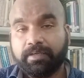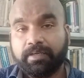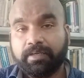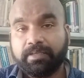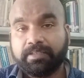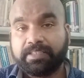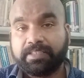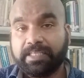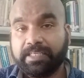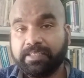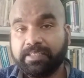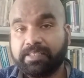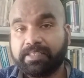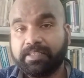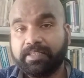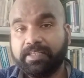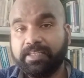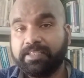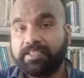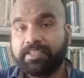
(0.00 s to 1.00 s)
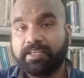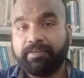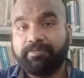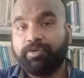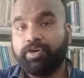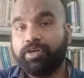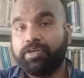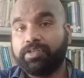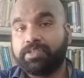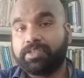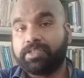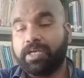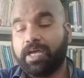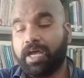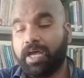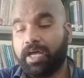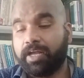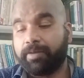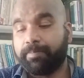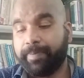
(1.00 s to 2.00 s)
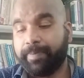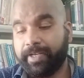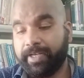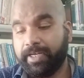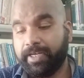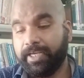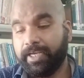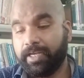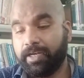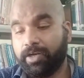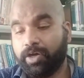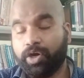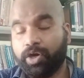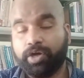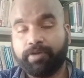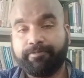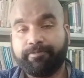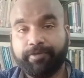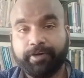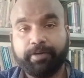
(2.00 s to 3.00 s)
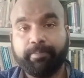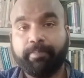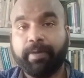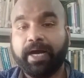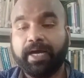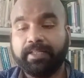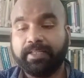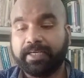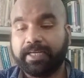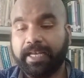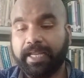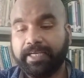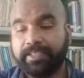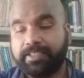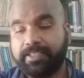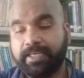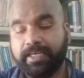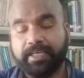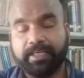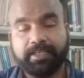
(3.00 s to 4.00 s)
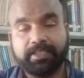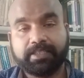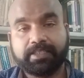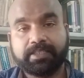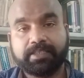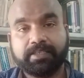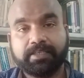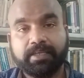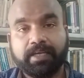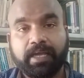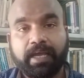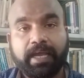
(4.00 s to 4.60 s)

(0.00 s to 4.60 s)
Since these rivers are perennial or fed by the glaciers,